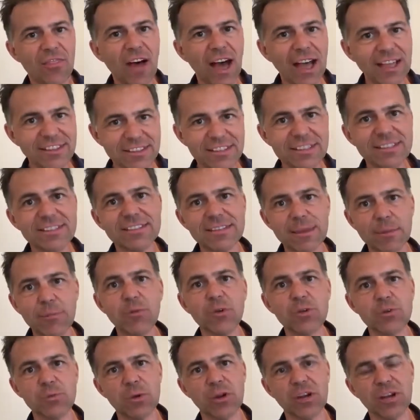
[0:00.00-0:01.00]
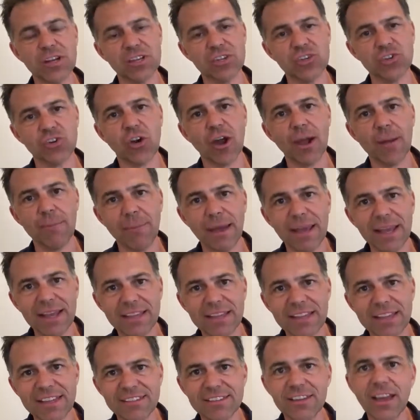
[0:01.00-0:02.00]
That's as simple as we're going to try and
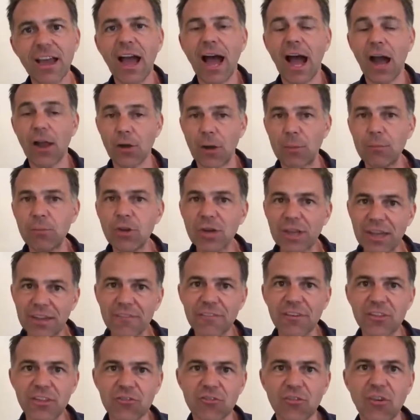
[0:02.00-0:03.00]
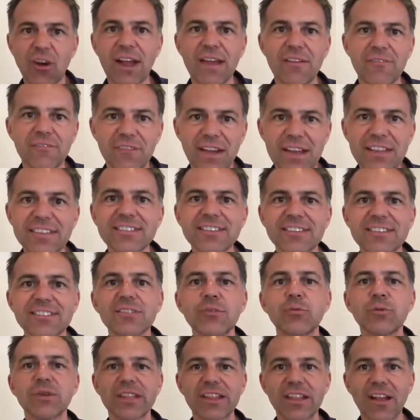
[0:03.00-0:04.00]
make this, and I'm looking for the right investors
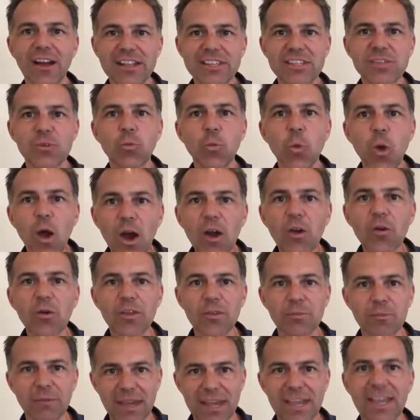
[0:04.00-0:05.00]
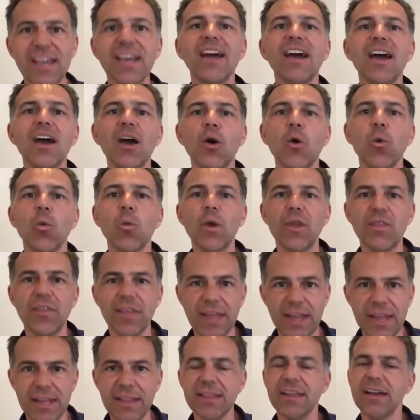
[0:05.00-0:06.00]
that would like to work with me
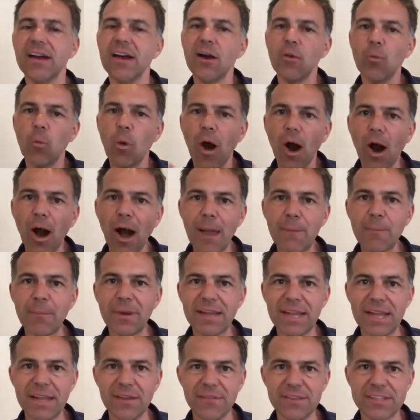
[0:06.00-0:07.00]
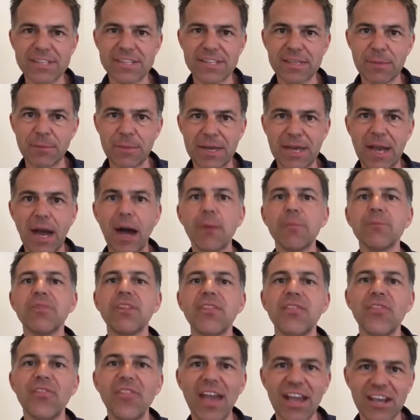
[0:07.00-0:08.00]
within what I believe is going to become
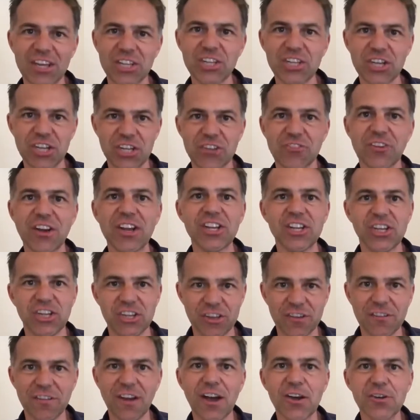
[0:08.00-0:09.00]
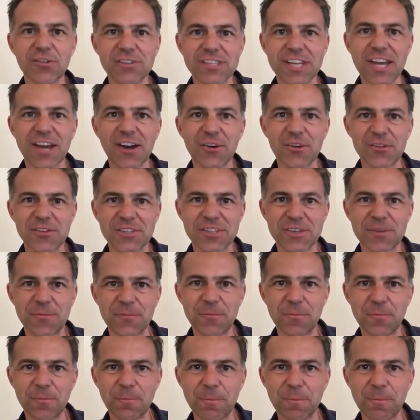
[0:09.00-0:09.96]
the next generation of hotels.